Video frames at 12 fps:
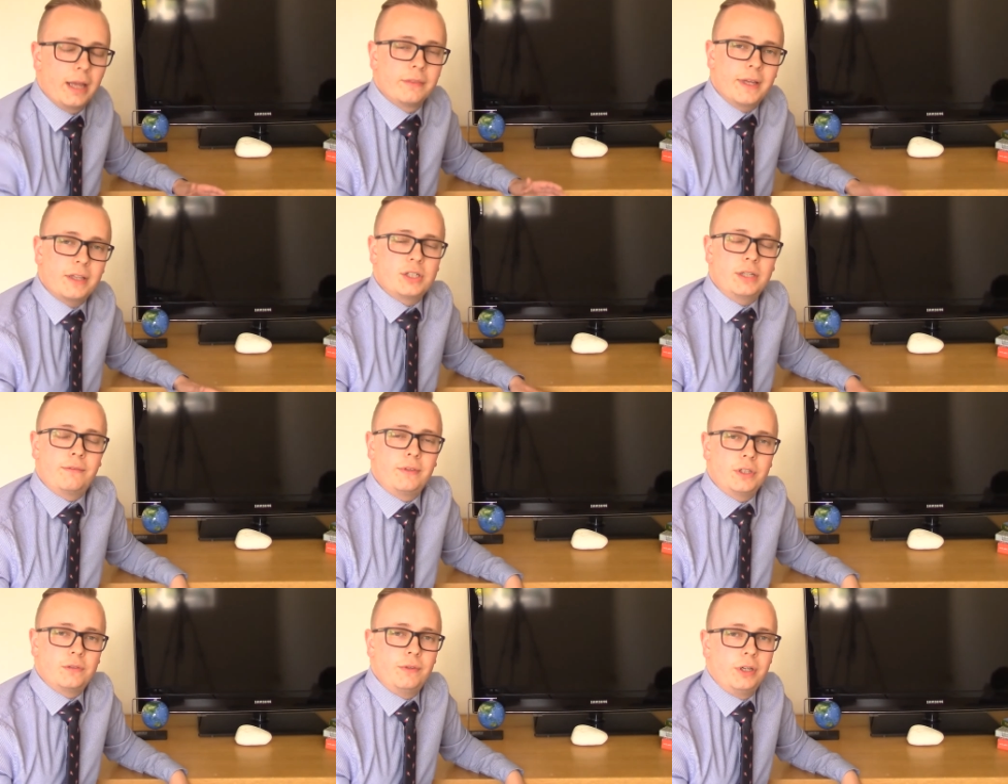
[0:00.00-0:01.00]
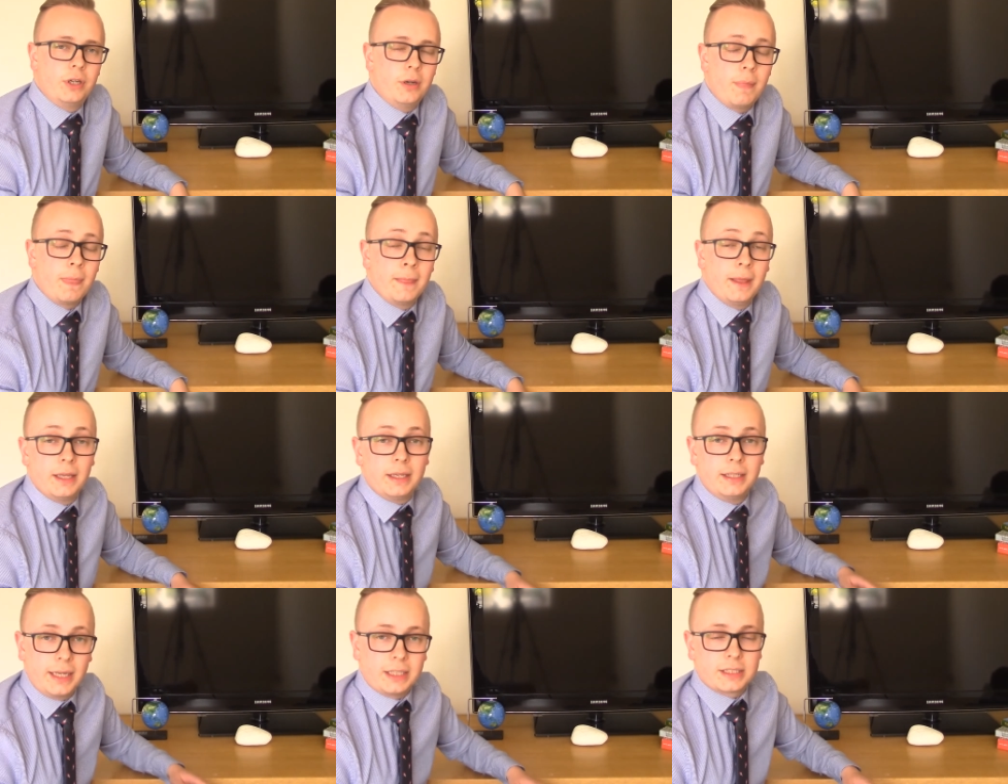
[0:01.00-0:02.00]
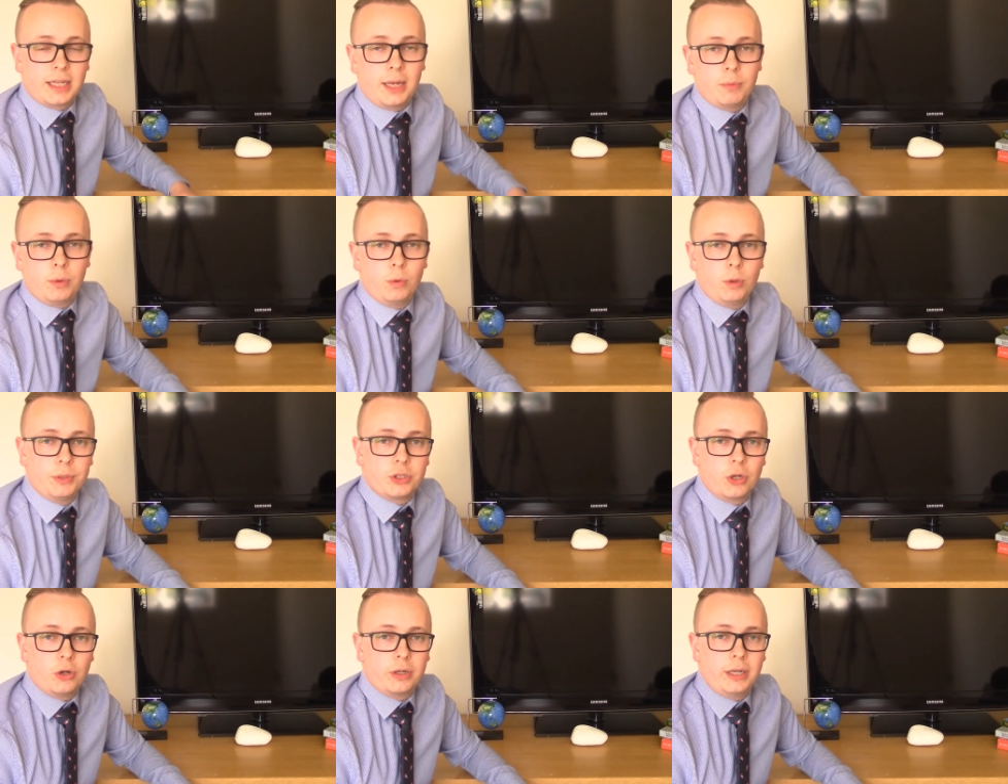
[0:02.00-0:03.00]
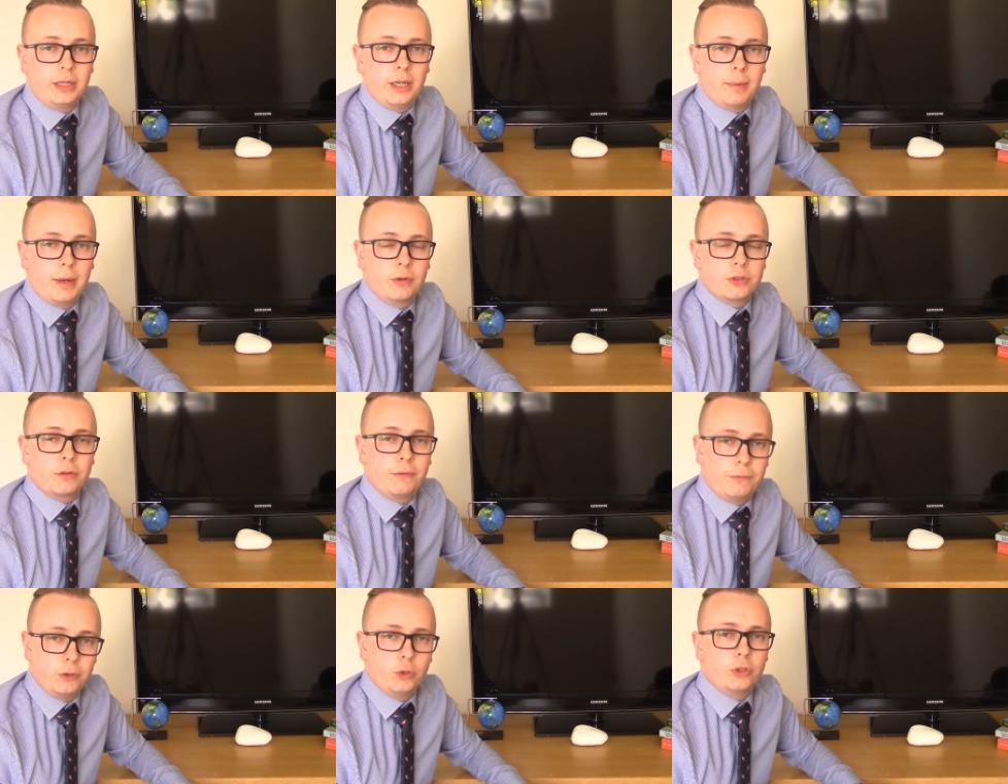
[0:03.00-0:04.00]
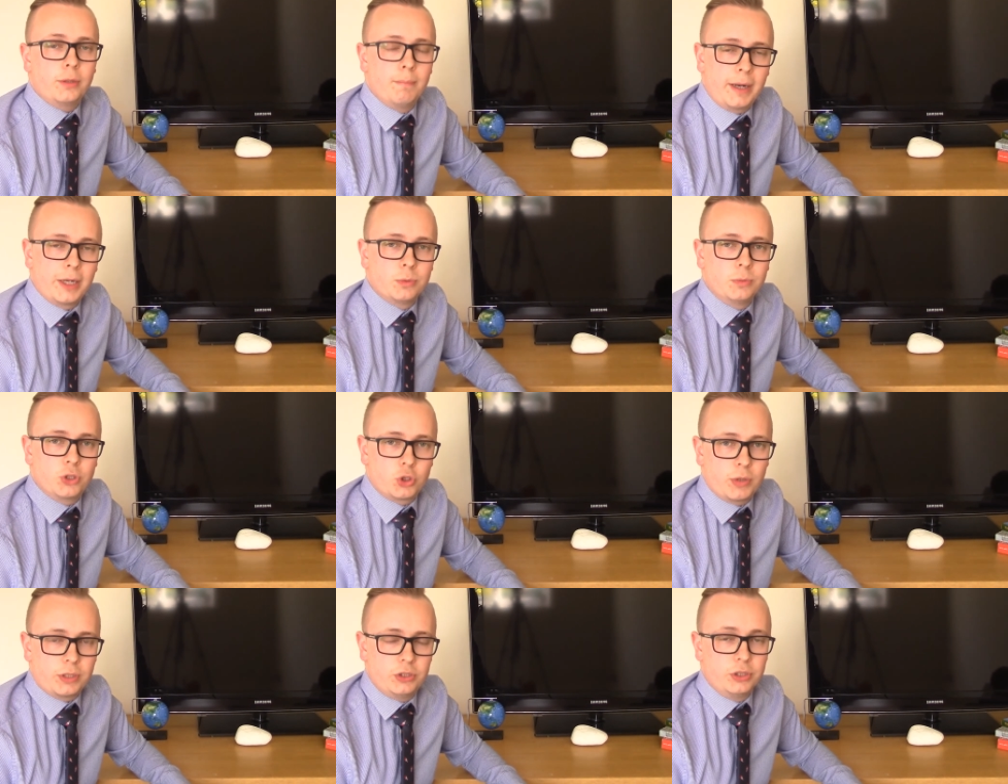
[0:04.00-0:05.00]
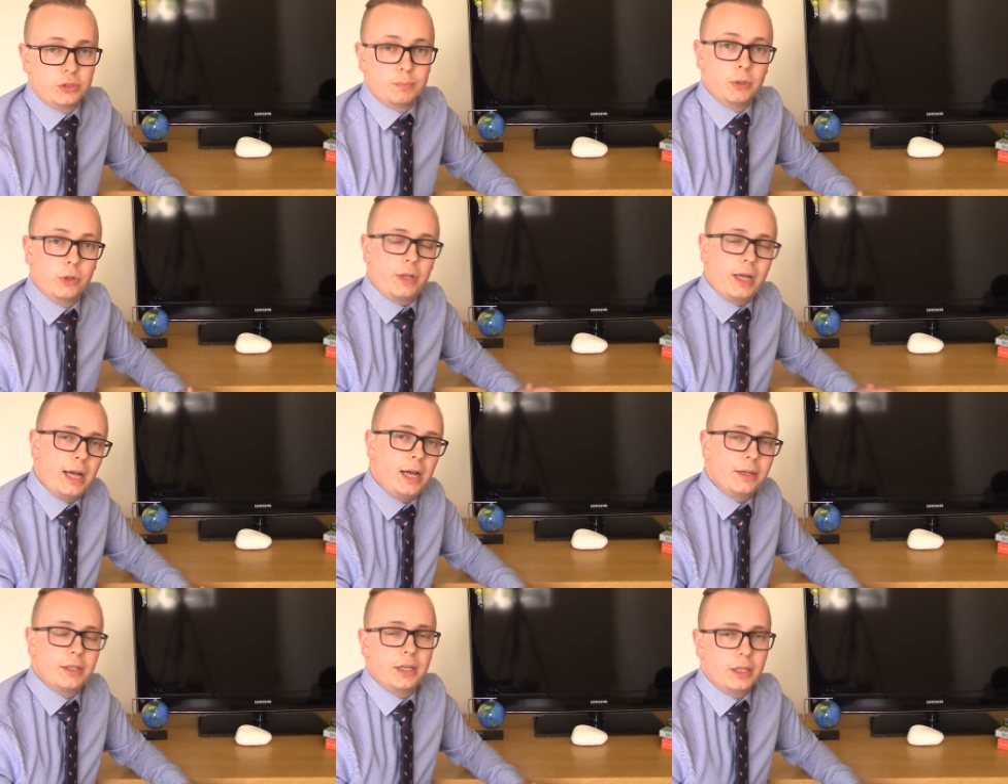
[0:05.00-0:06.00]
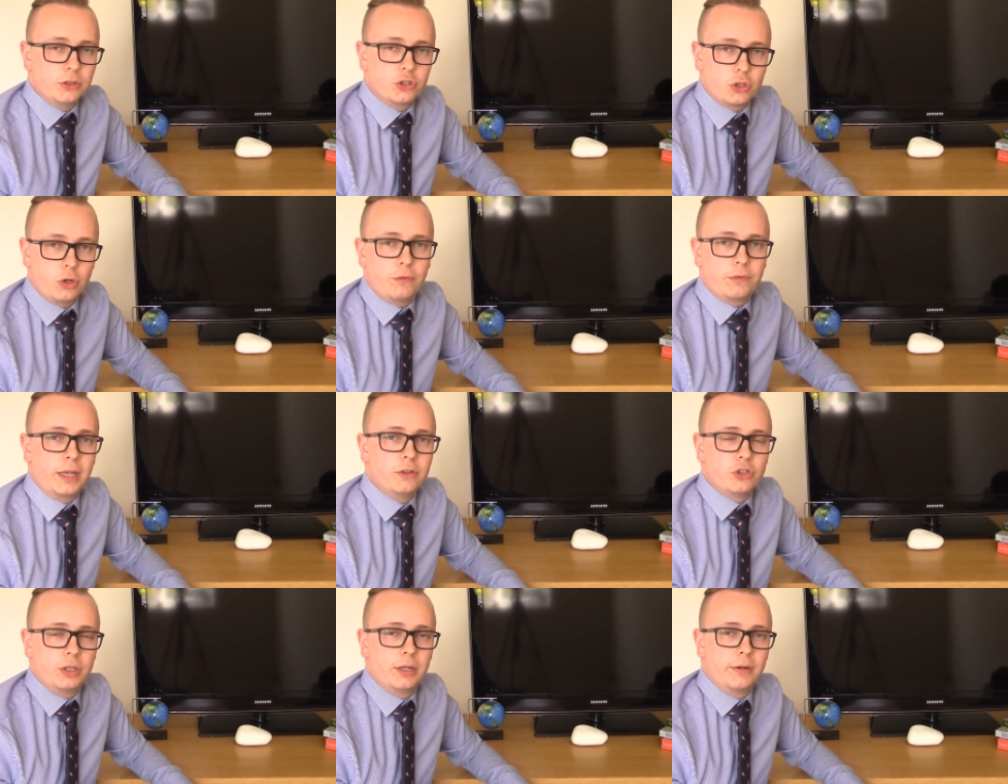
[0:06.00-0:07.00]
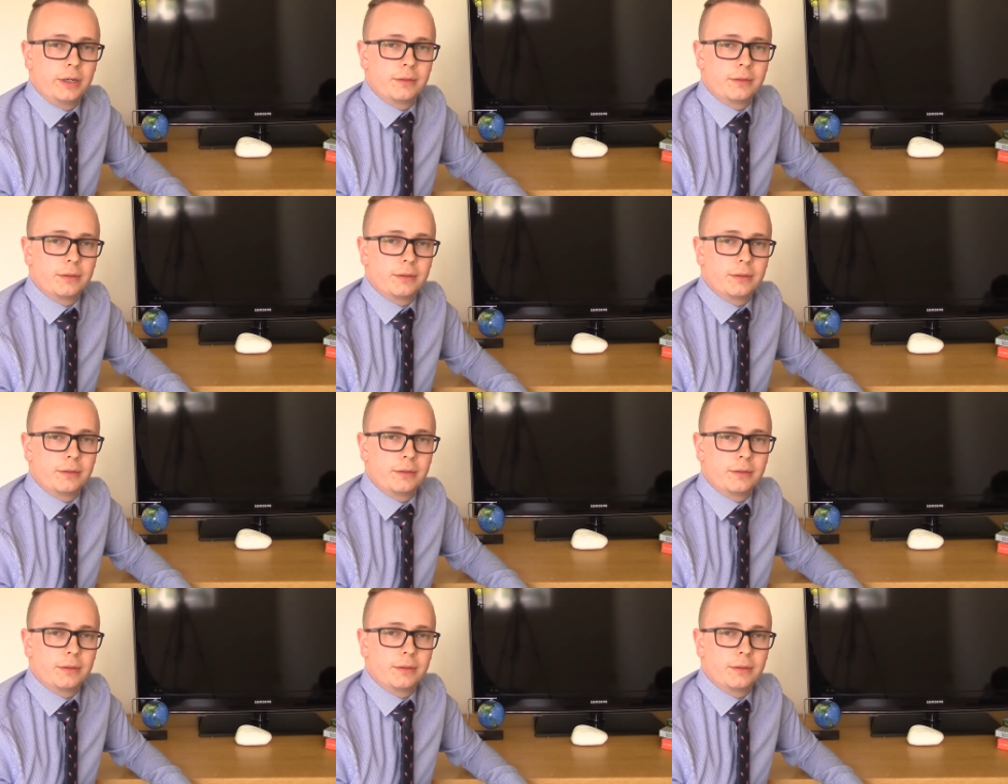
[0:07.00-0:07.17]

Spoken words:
that's it for this video. Next time we'll be talking about flood management strategies, both hard and soft engineering.